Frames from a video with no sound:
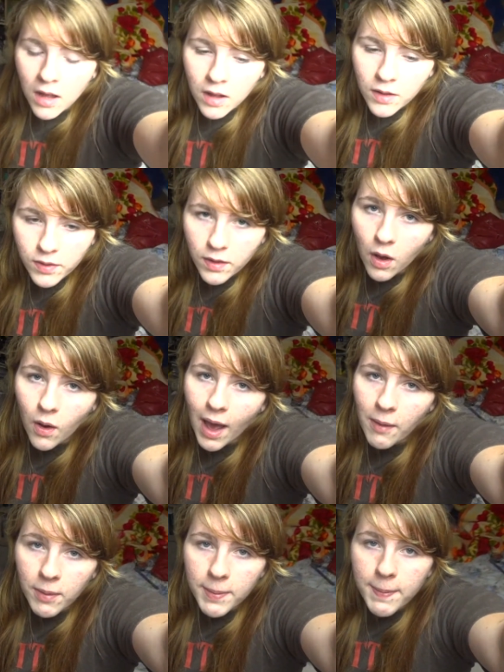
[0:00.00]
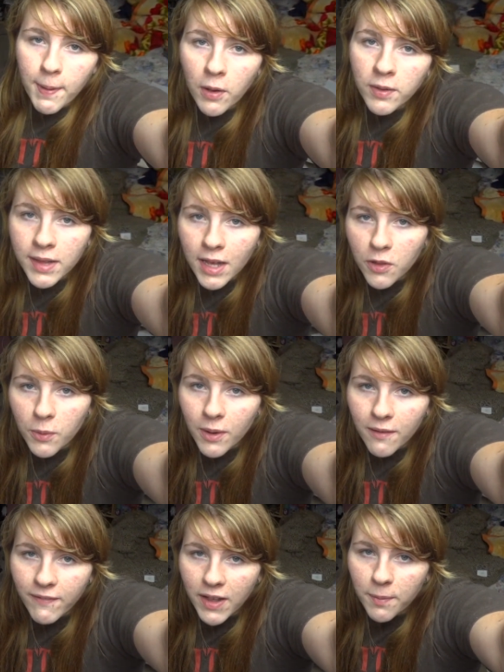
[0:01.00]
So I will be posting on Twitter
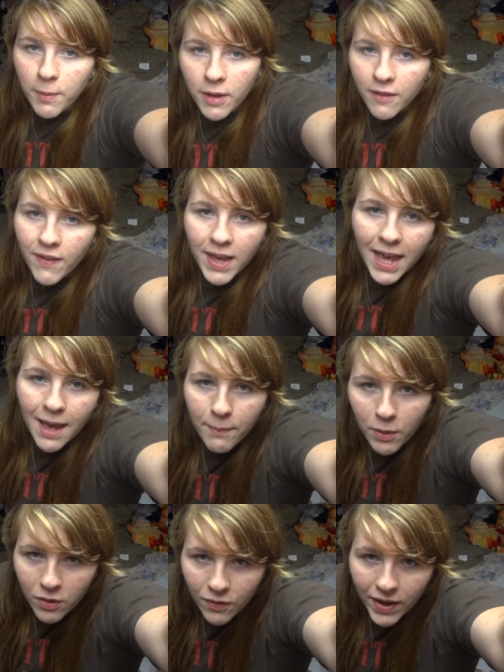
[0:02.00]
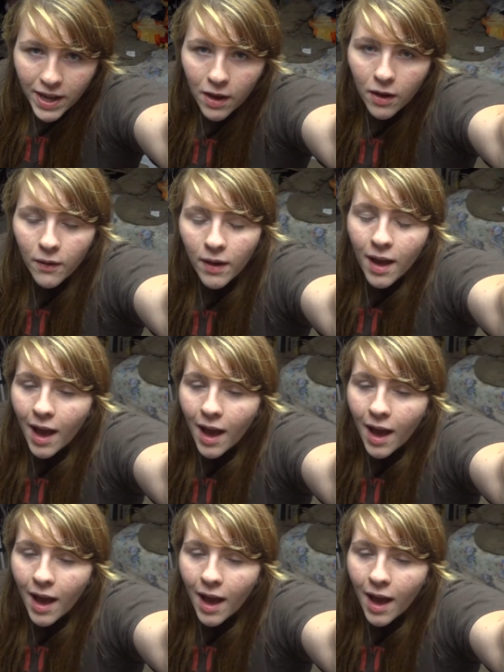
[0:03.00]
and Facebook if I can't post a video.